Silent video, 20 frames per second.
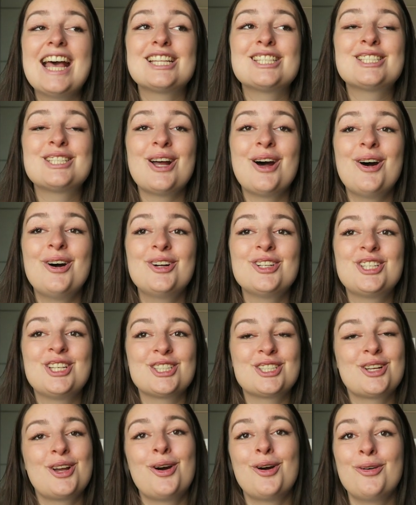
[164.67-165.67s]
So
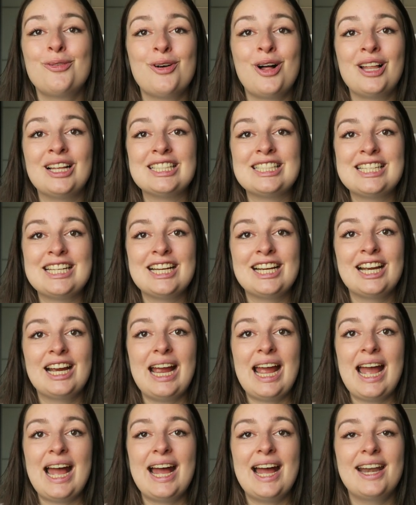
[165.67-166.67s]
just go
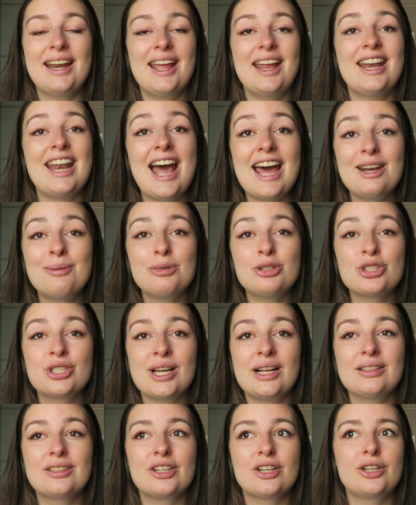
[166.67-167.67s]
volunteer at an animal
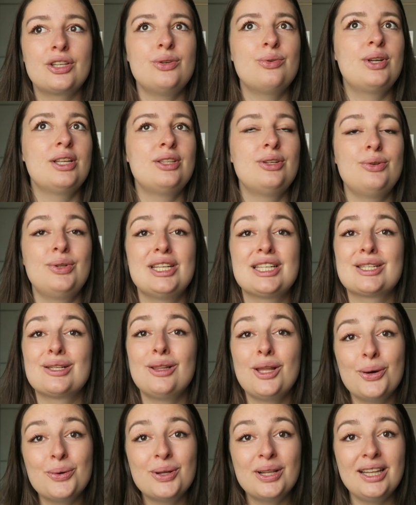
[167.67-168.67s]
shelter. You can do this
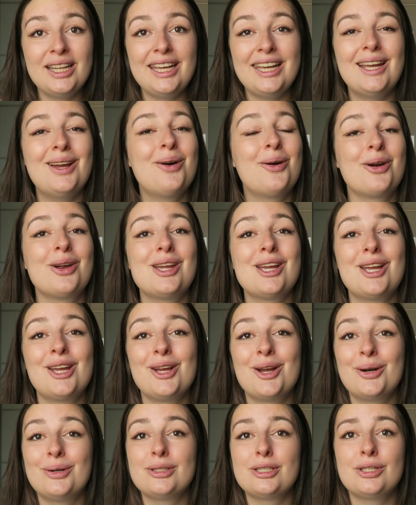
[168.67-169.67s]
locally or you
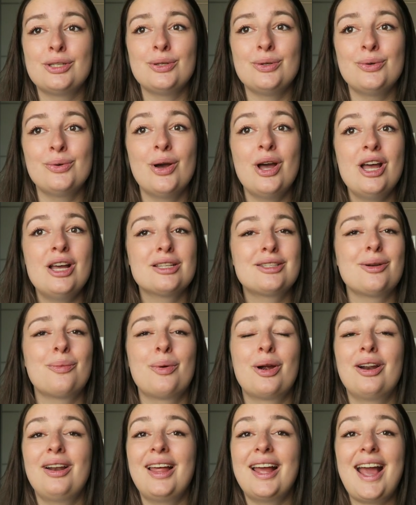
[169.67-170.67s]
can go to
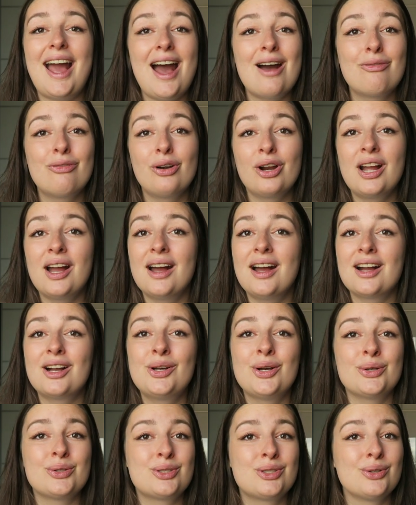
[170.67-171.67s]
somewhere like Africa,
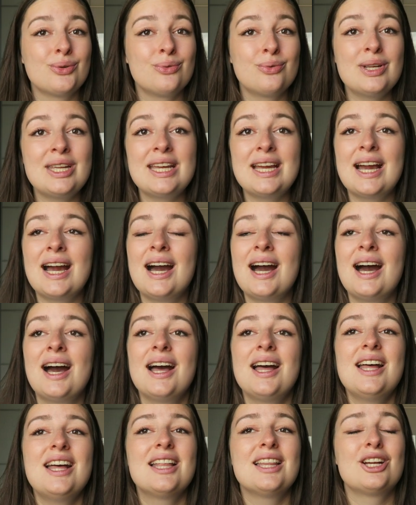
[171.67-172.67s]
Costa Rica.